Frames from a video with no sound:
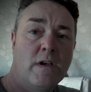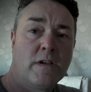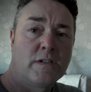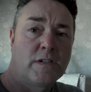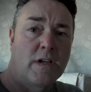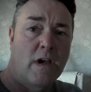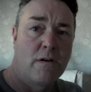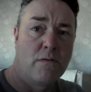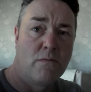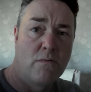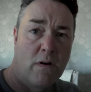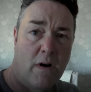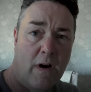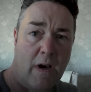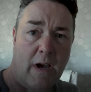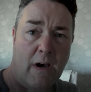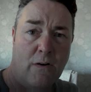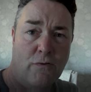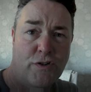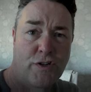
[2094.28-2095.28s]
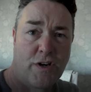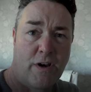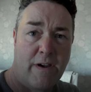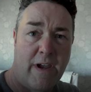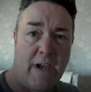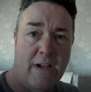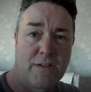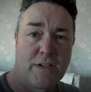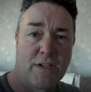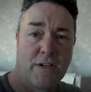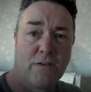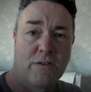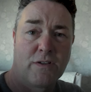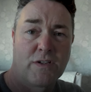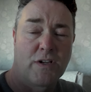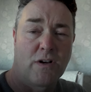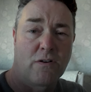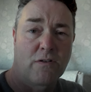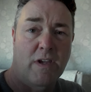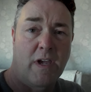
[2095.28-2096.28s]
So I'll show you how to do the
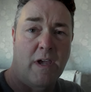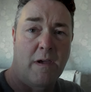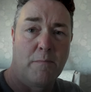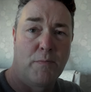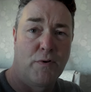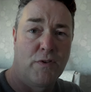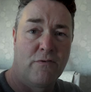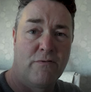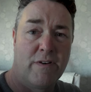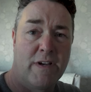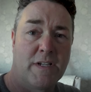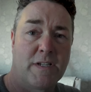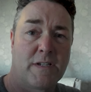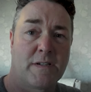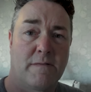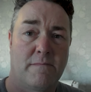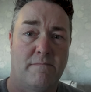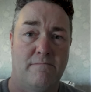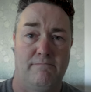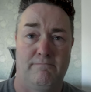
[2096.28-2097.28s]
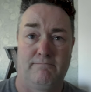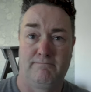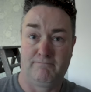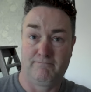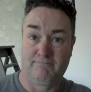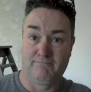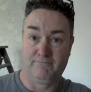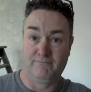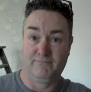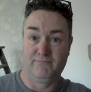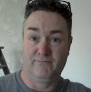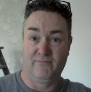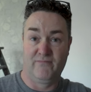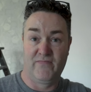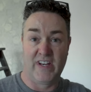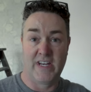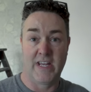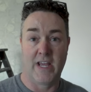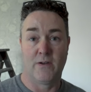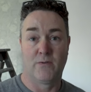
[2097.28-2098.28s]
socket, but there is
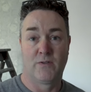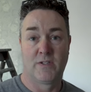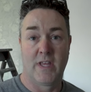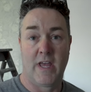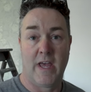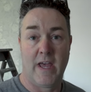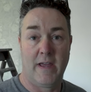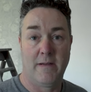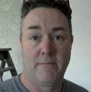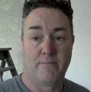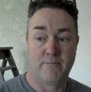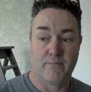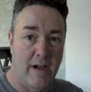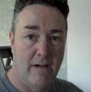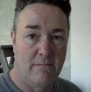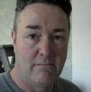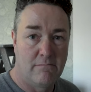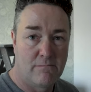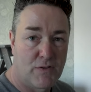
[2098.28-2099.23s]
videos there about